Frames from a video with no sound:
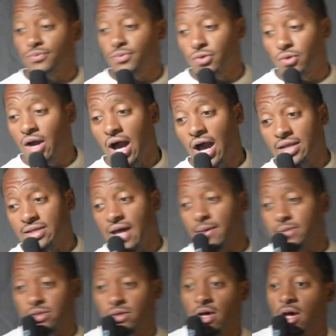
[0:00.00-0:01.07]
You gotta
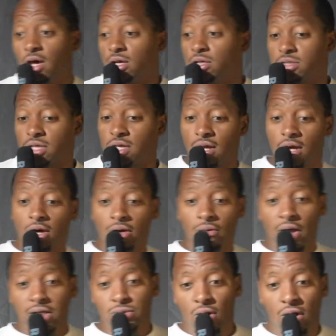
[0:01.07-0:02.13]
adapt to seeing hood
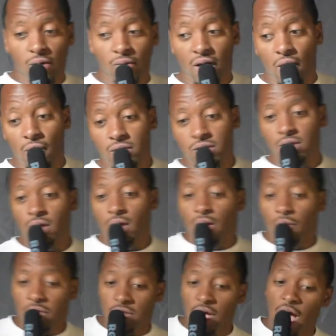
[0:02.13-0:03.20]
rats walk around with the
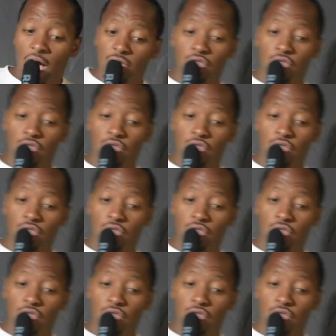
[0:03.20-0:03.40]
high